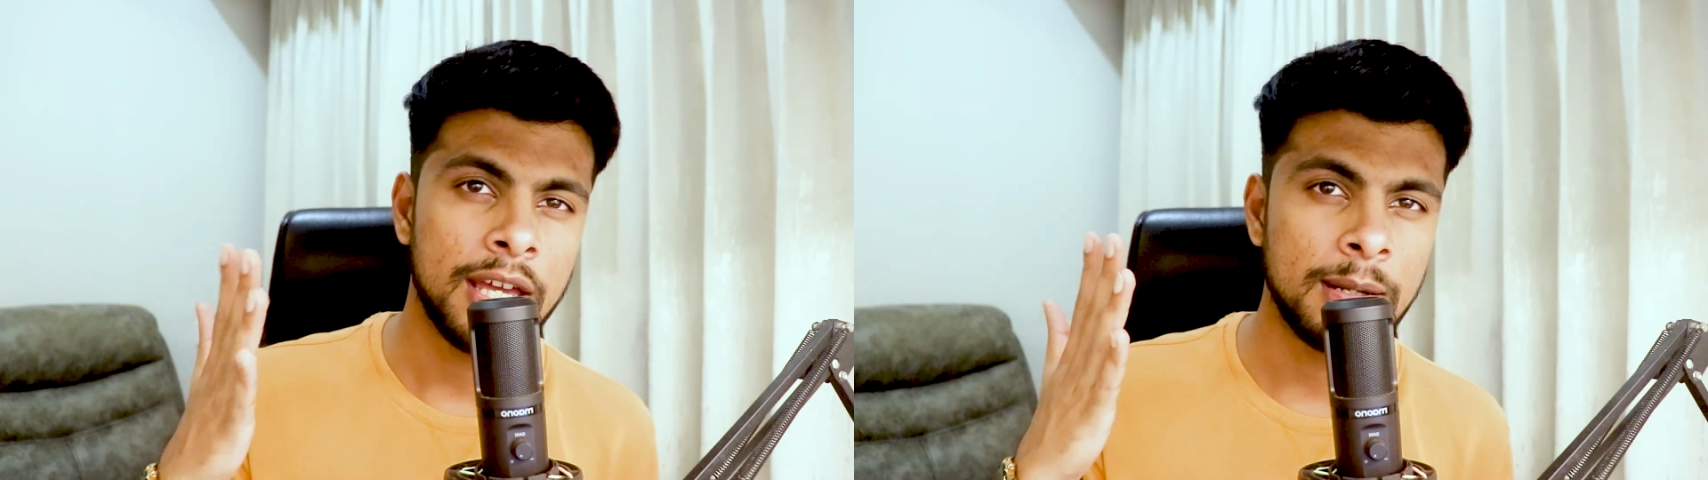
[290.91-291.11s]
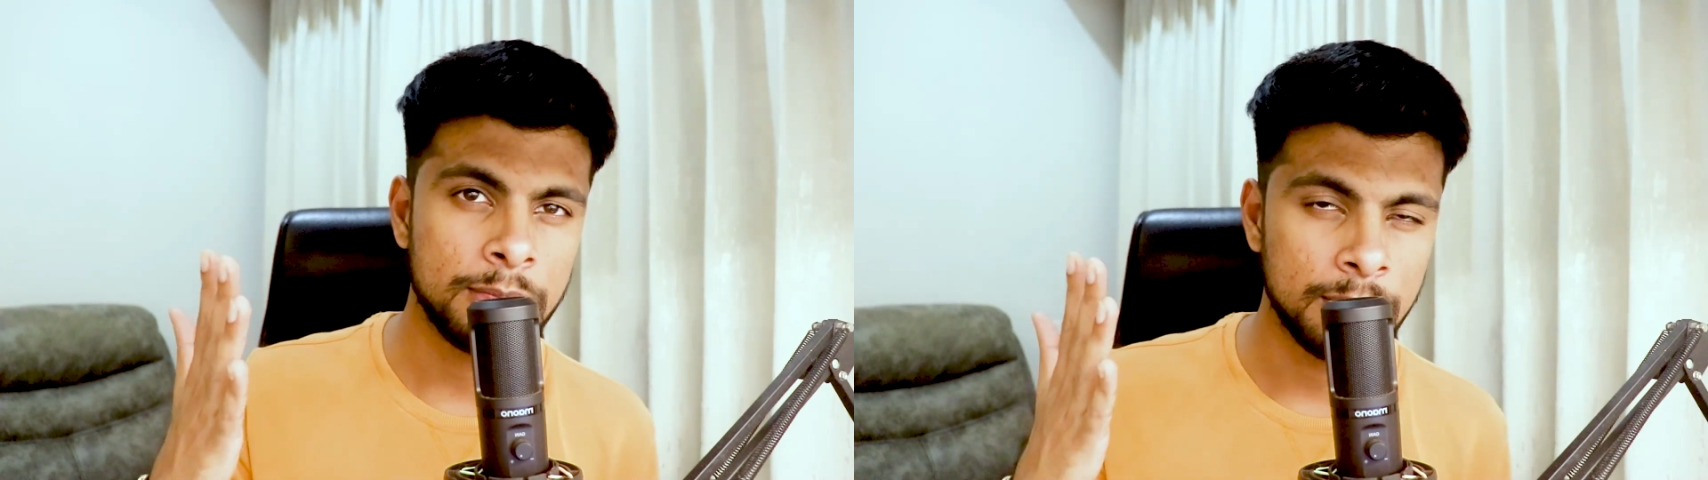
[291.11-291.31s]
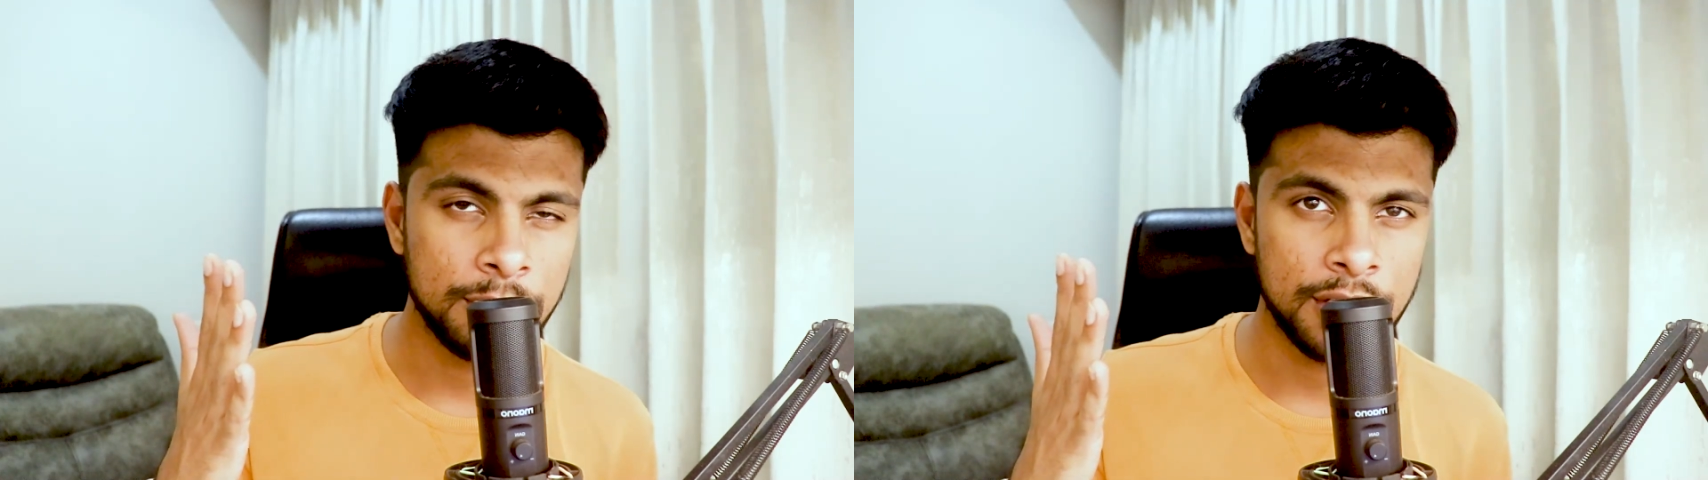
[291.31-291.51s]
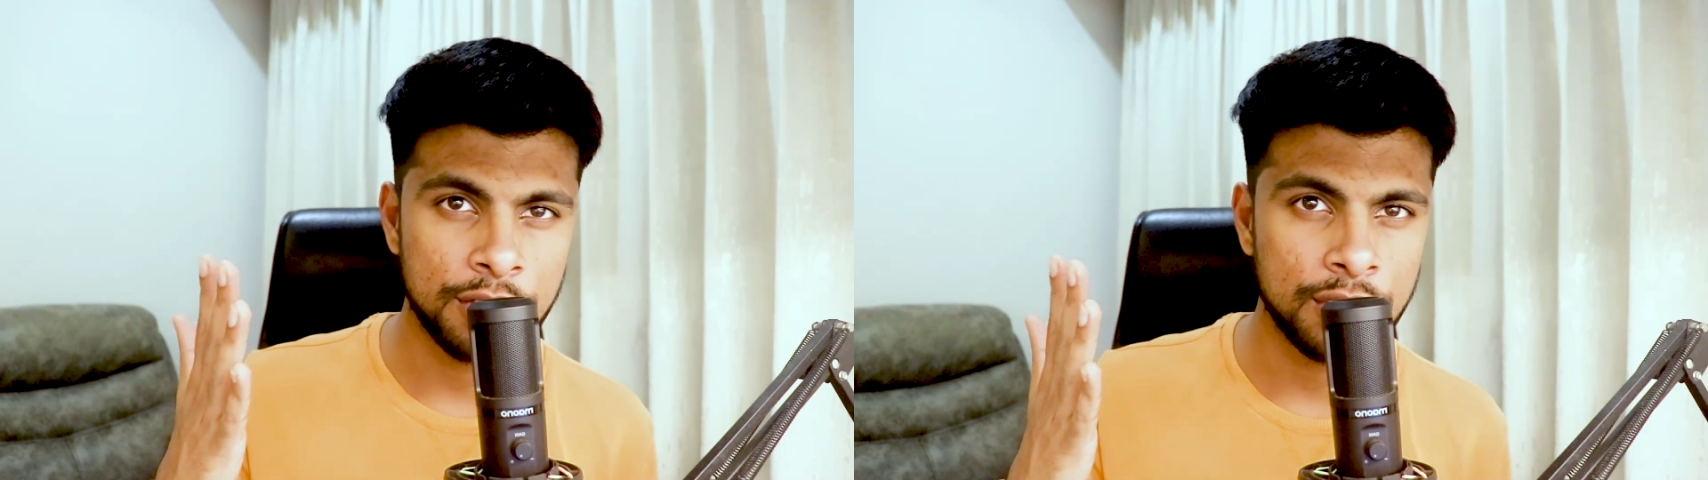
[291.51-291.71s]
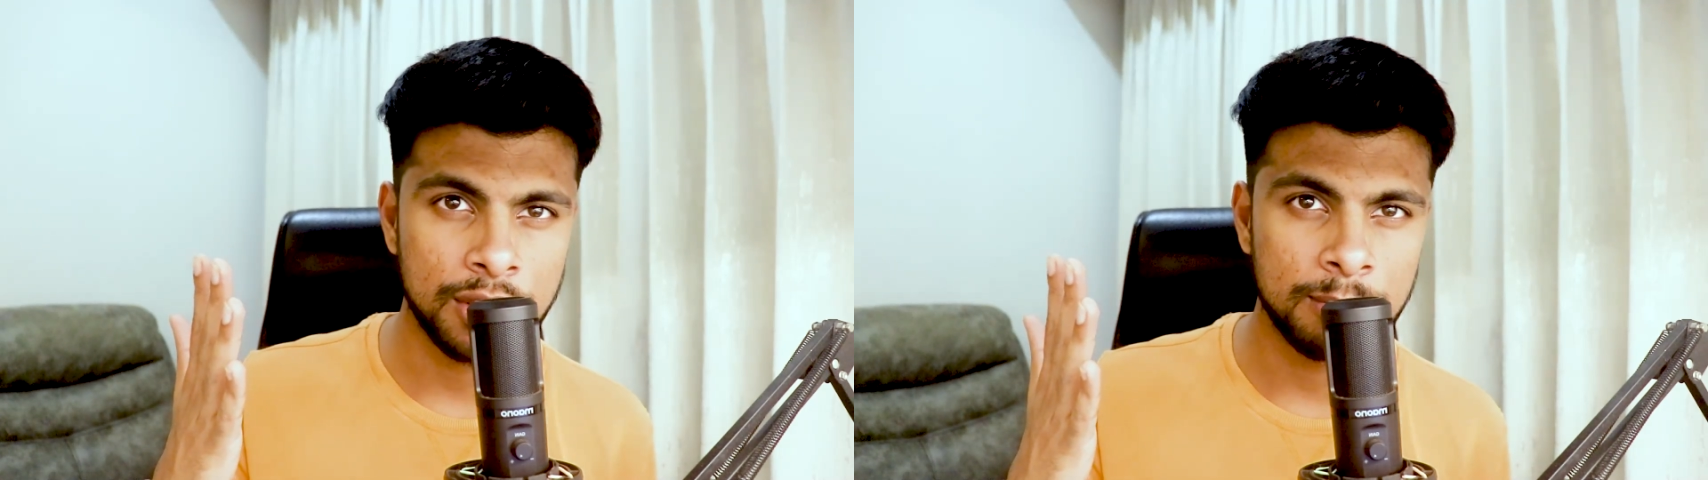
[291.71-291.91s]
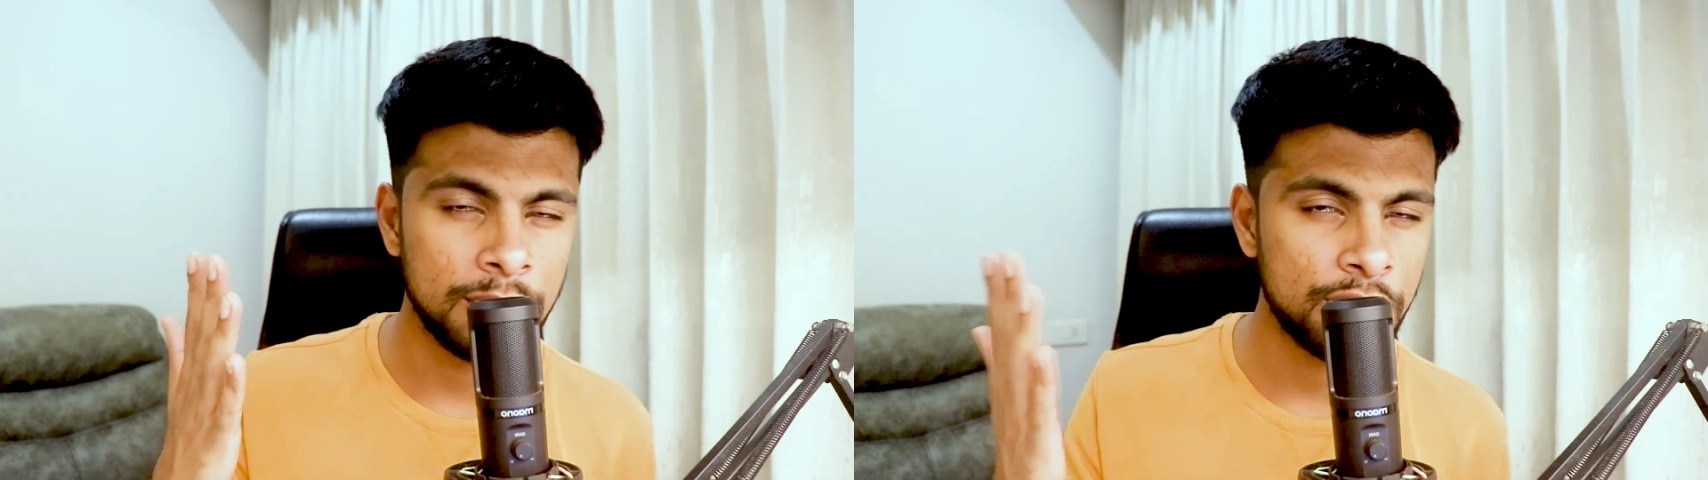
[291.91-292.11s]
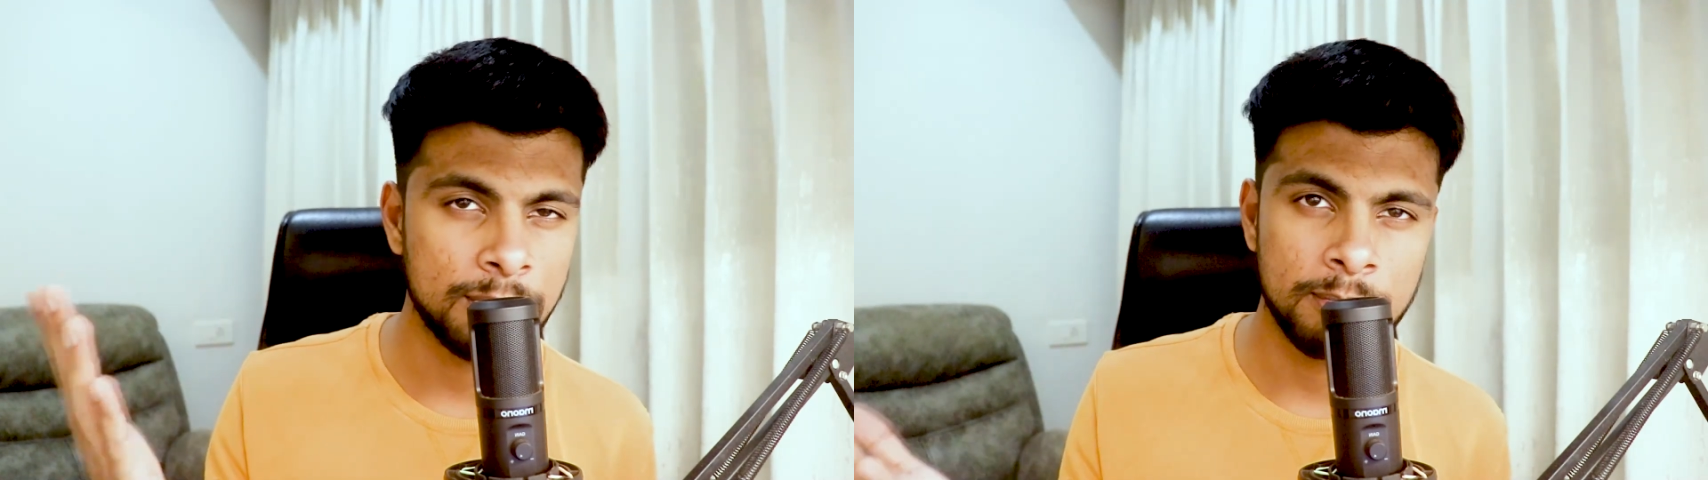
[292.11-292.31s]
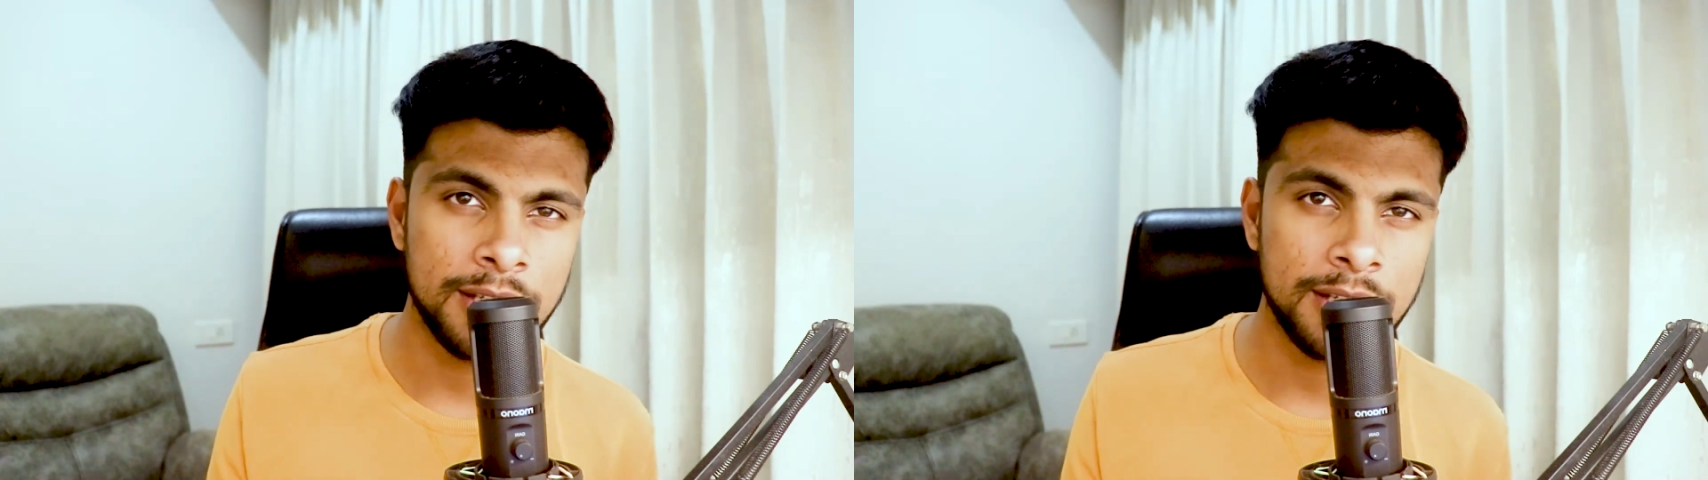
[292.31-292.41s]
and permutation combination